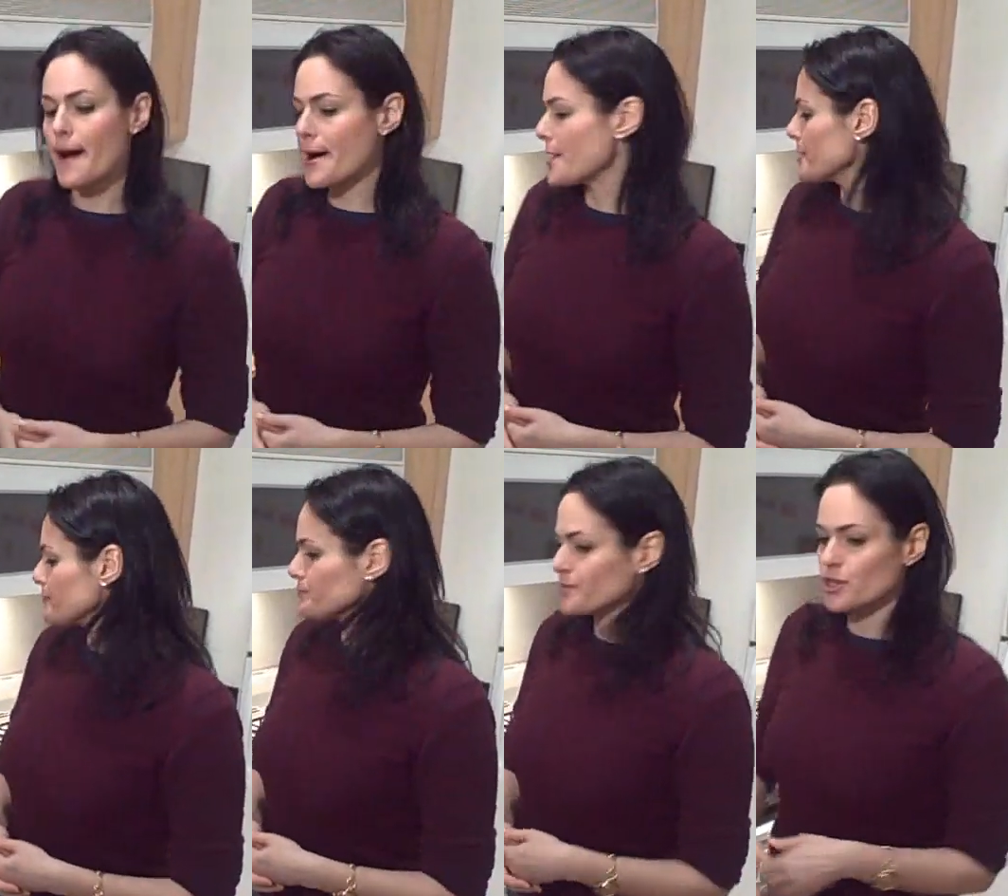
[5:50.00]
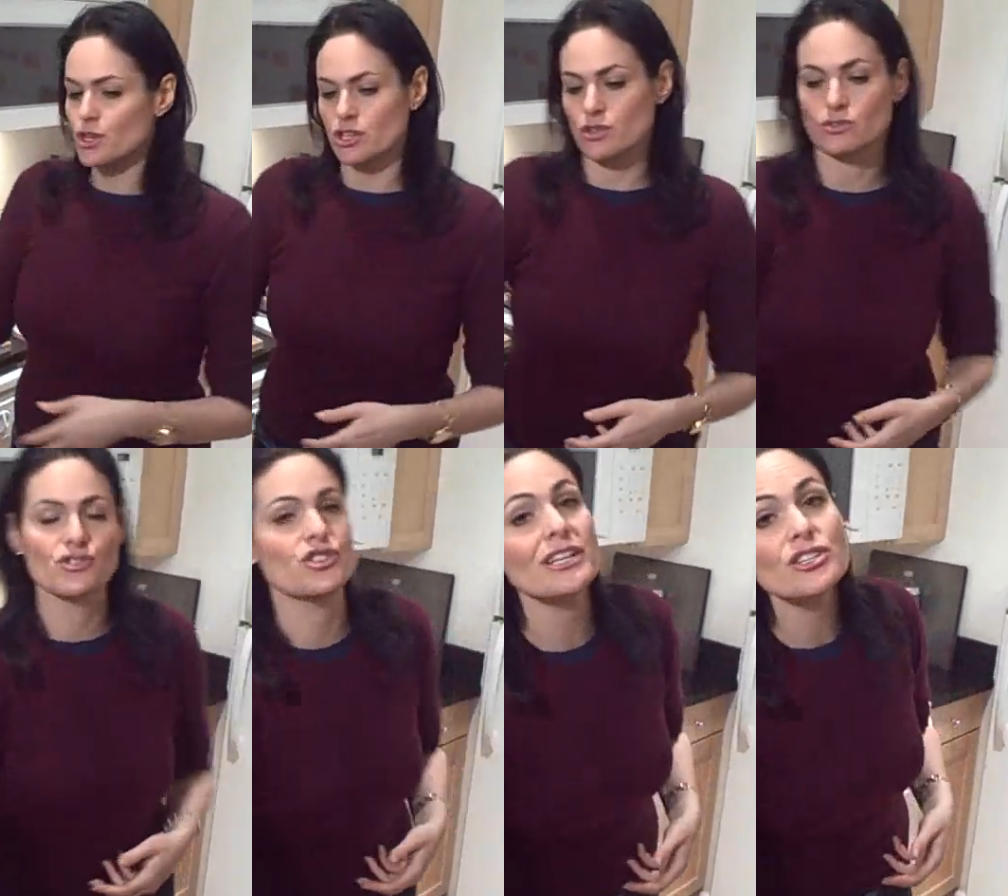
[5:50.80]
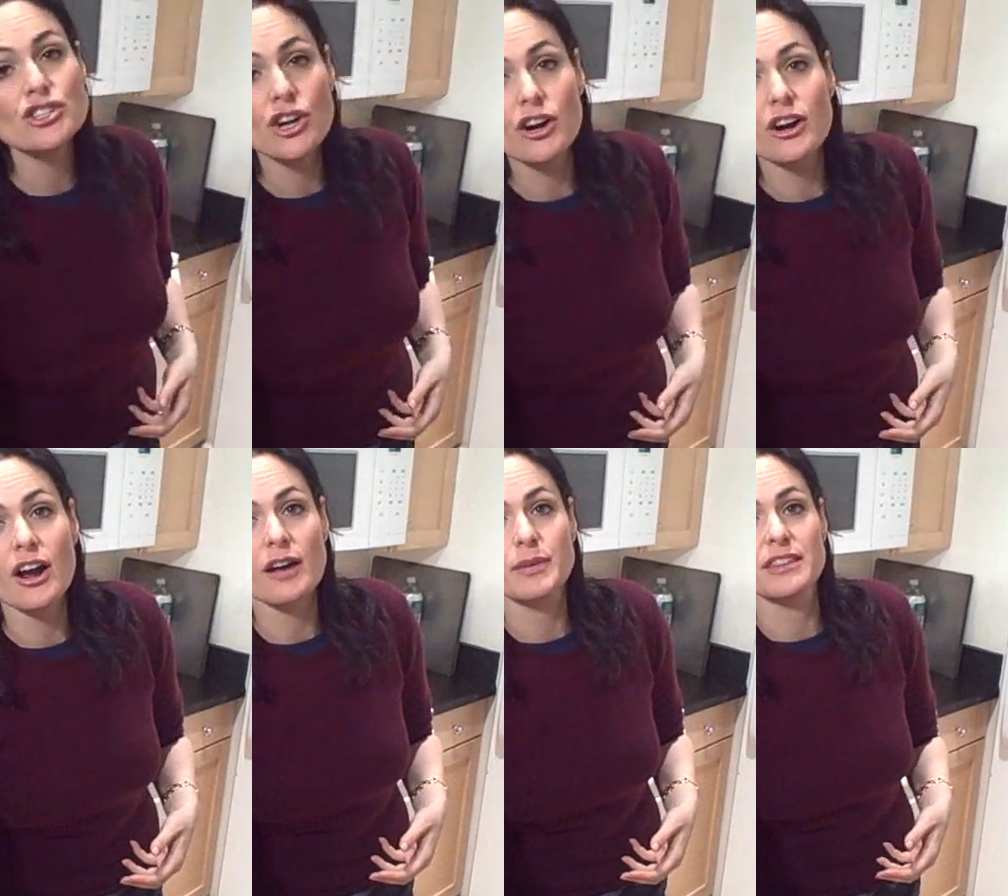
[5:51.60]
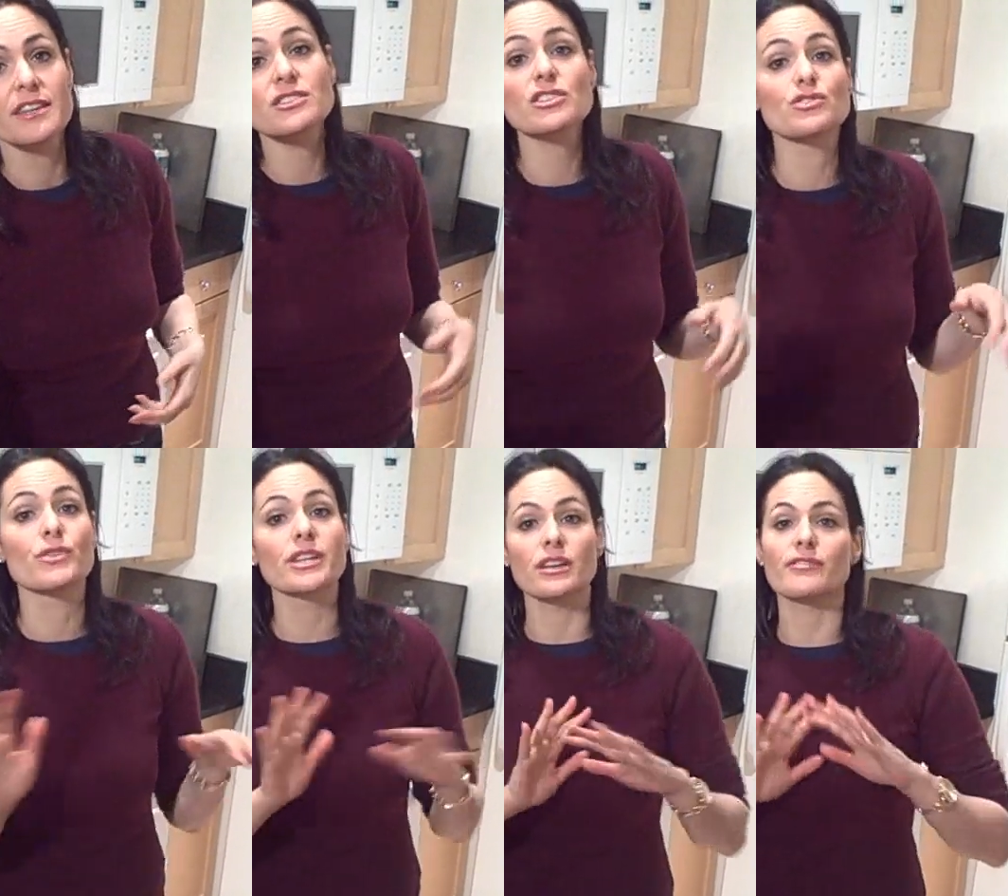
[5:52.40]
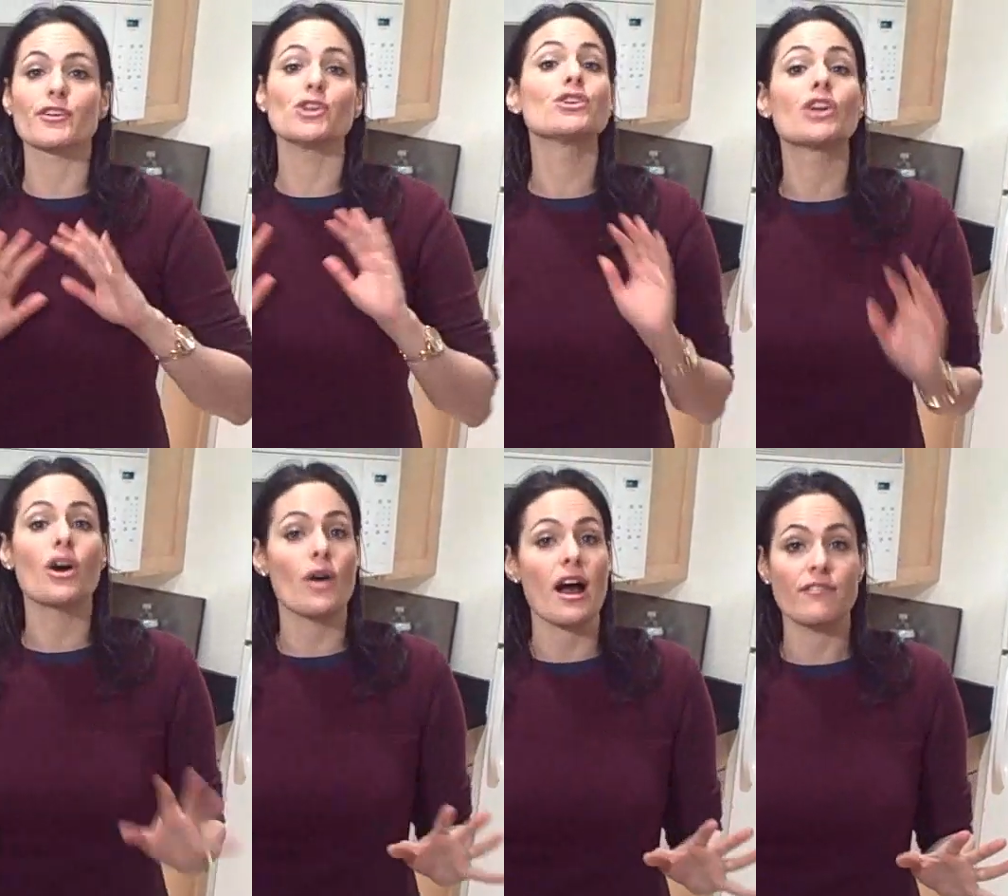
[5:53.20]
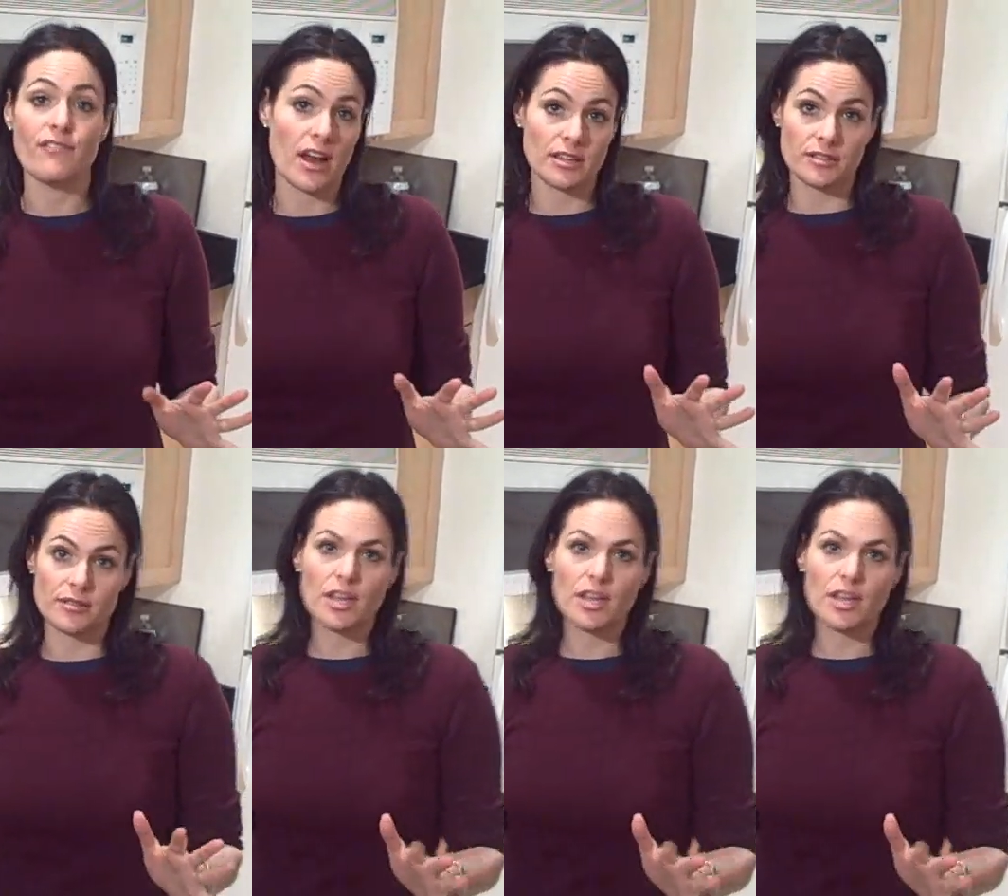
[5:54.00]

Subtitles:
You can use ginger. I mean, this is really for you to go have fun.